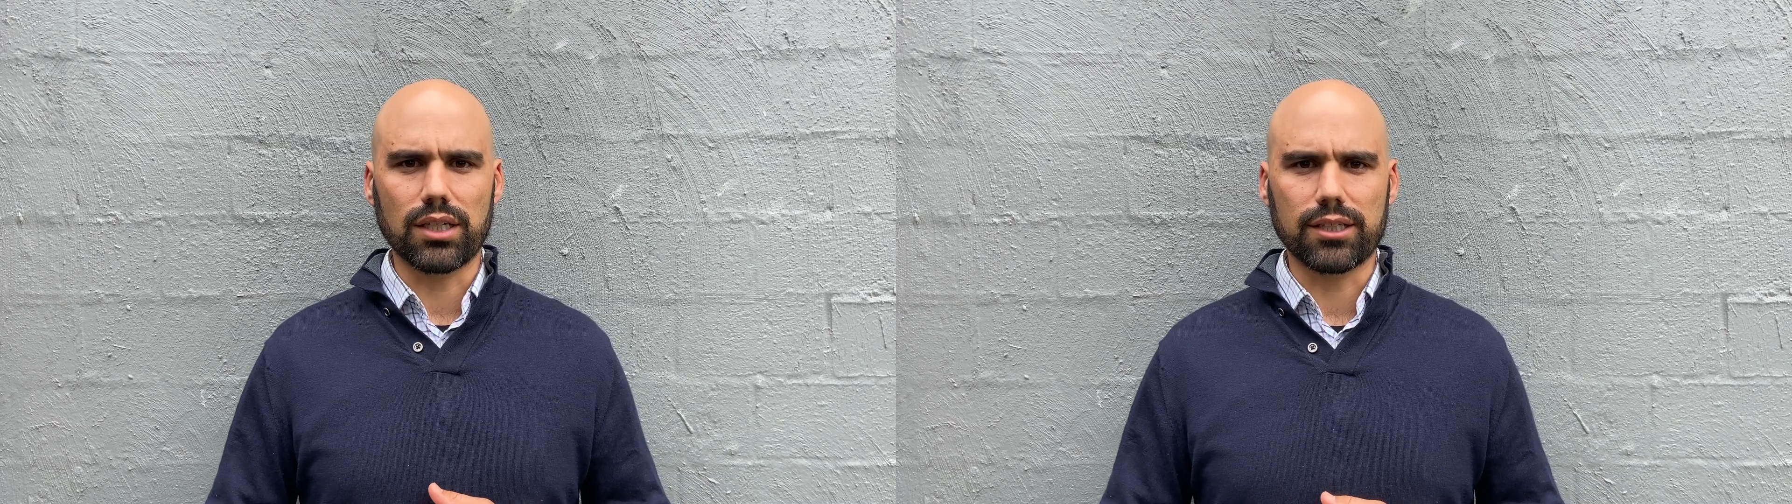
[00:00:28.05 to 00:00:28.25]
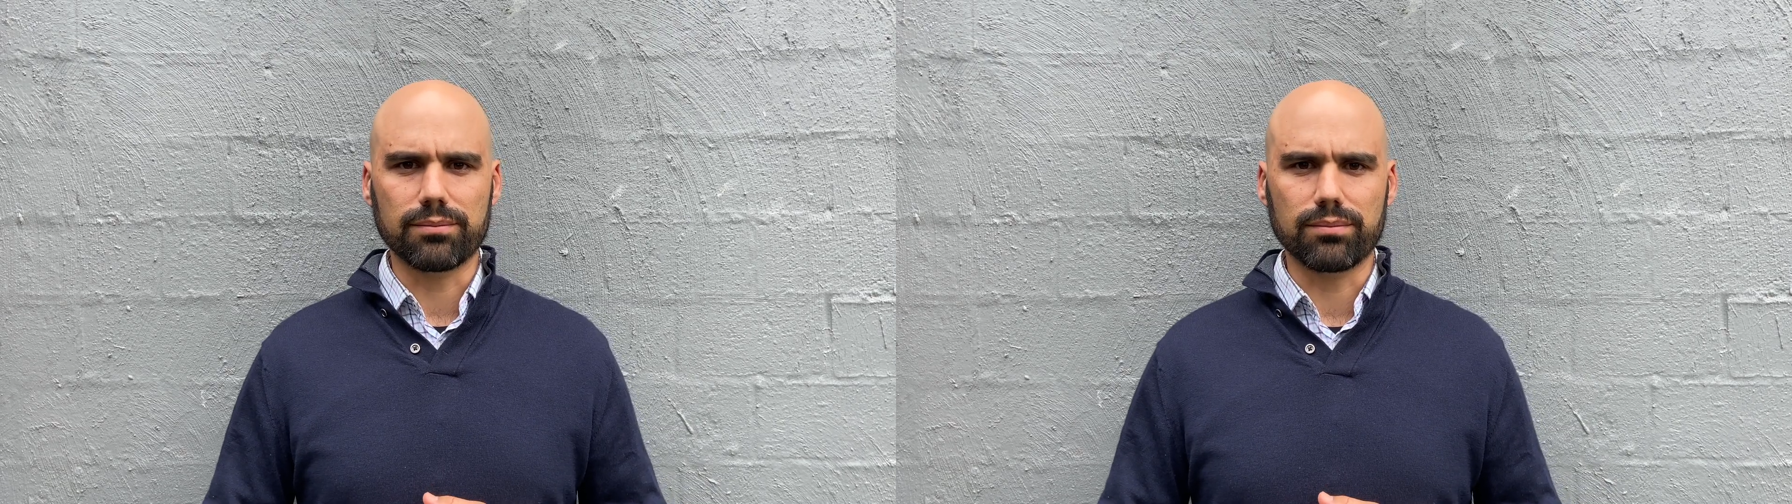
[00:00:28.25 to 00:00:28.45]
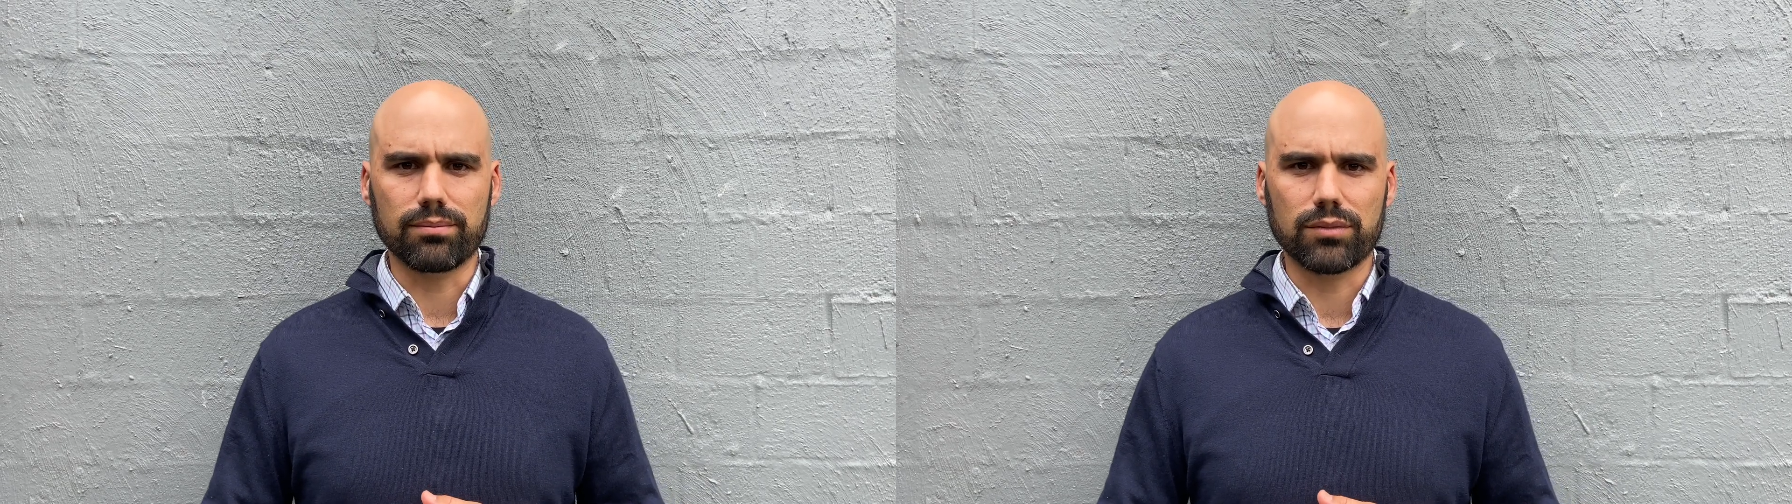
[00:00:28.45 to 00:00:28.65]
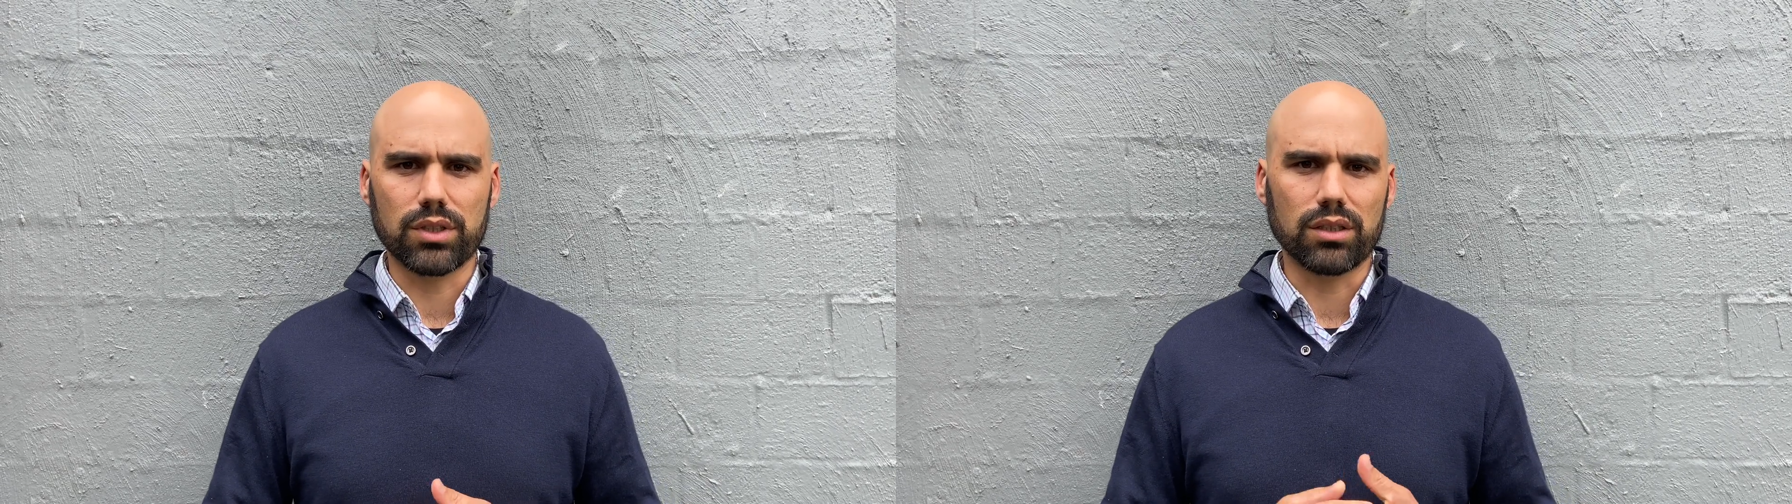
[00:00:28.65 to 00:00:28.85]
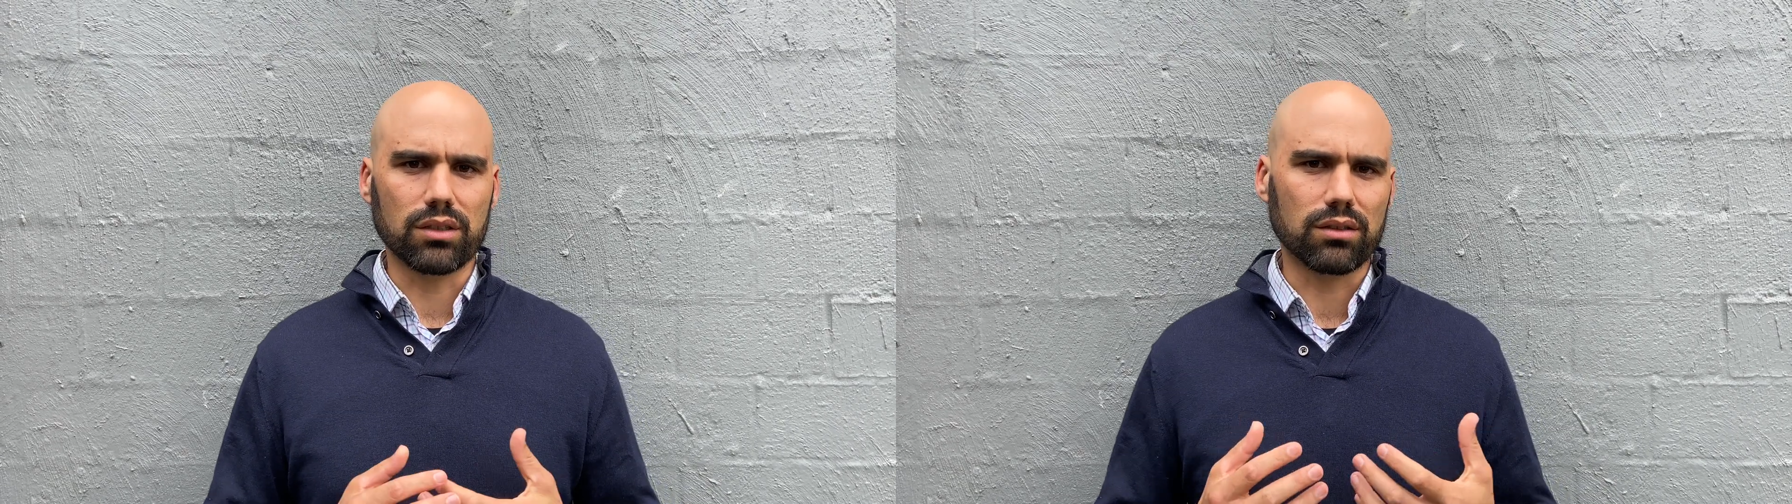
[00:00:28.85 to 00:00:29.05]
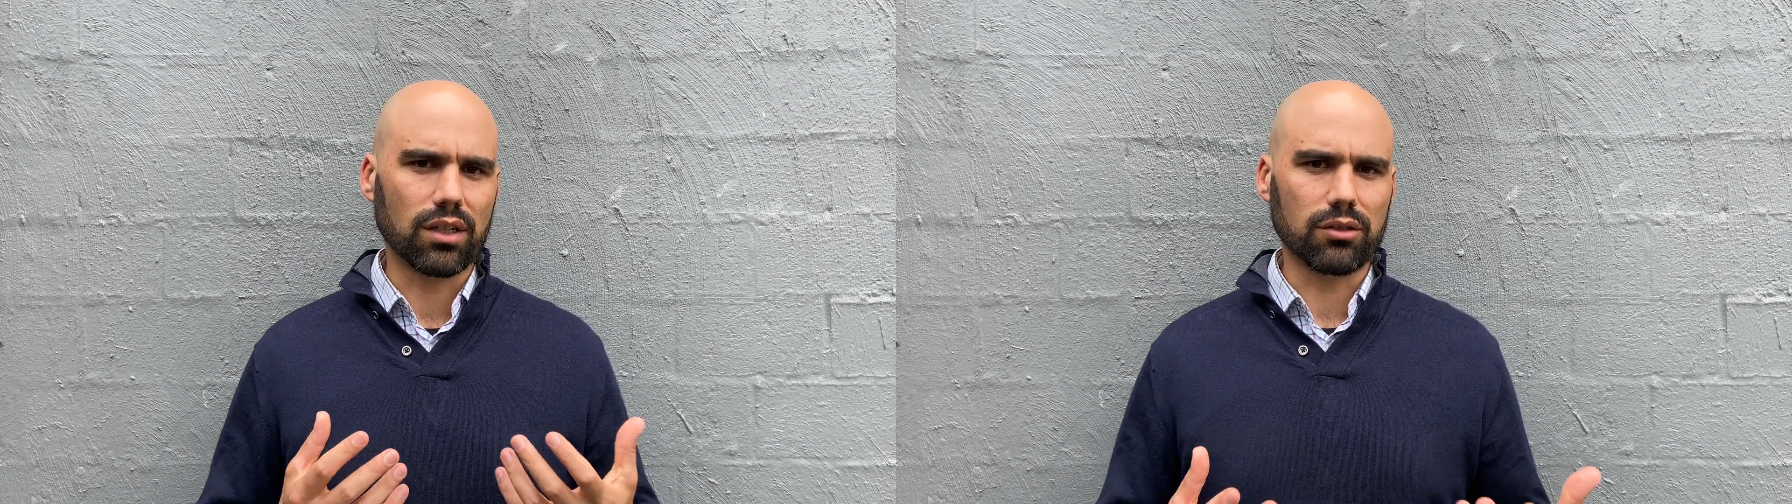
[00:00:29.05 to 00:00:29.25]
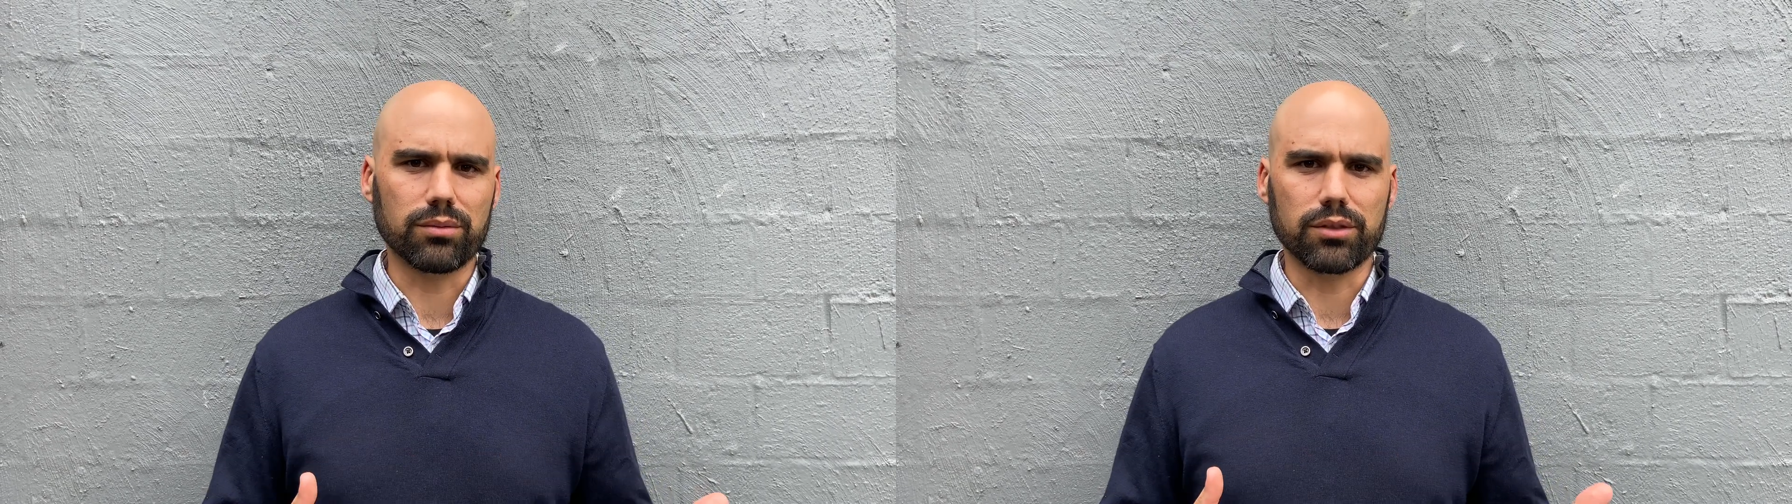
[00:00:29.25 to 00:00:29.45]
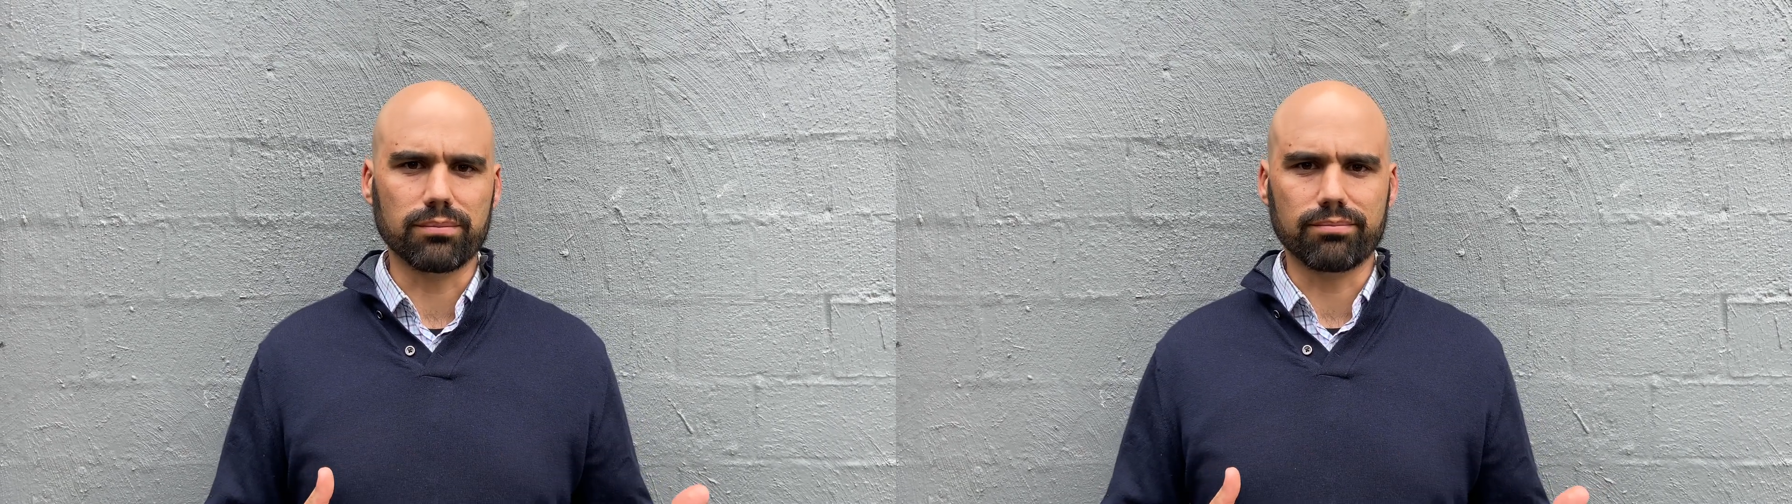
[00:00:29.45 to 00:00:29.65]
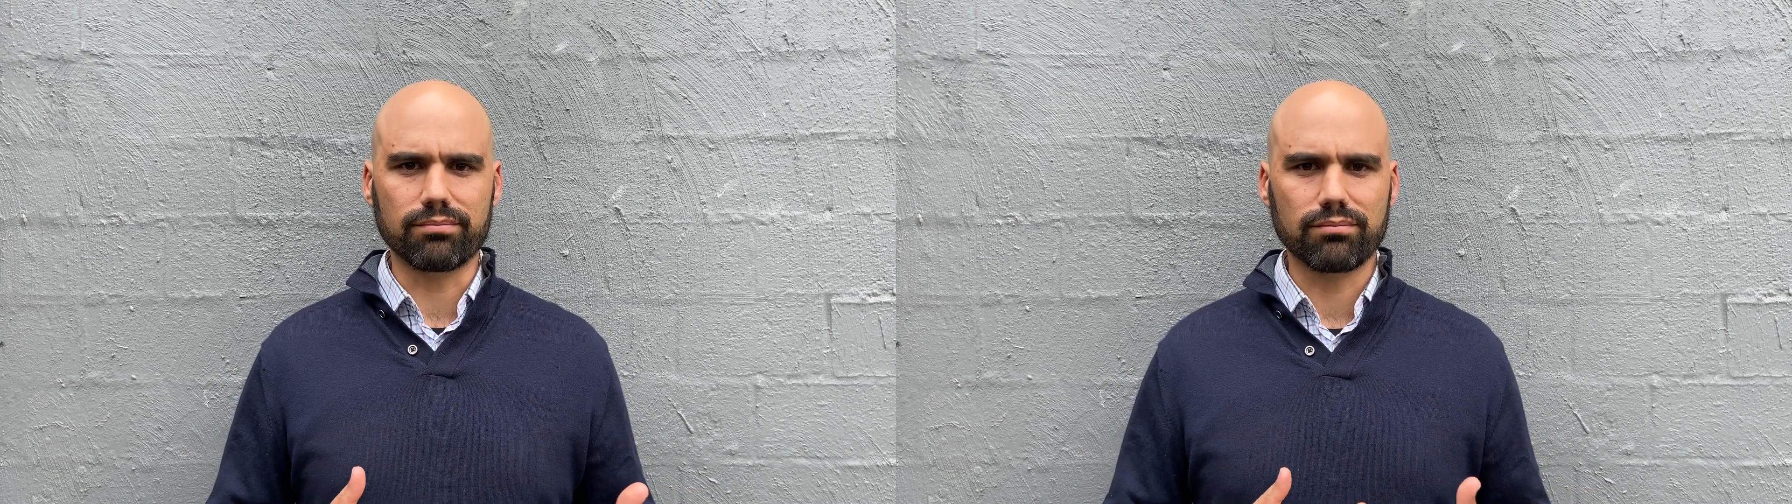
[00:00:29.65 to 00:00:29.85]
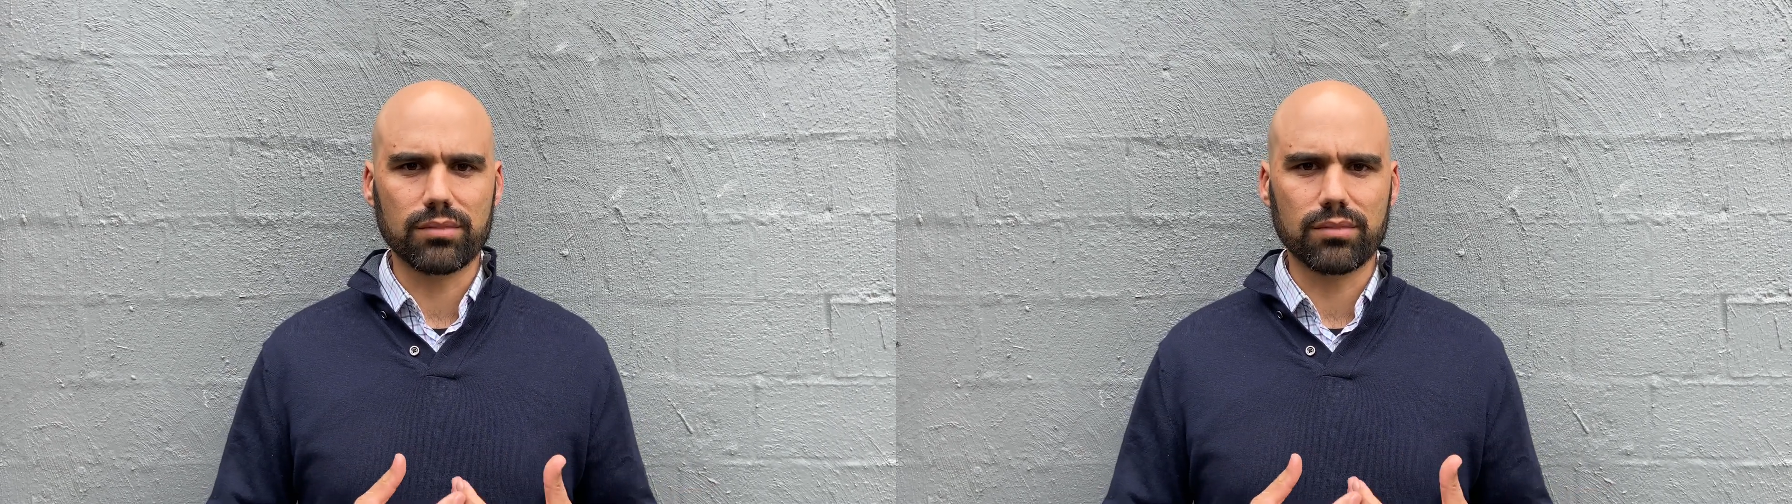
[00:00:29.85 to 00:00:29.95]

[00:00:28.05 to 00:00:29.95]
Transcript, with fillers: to help them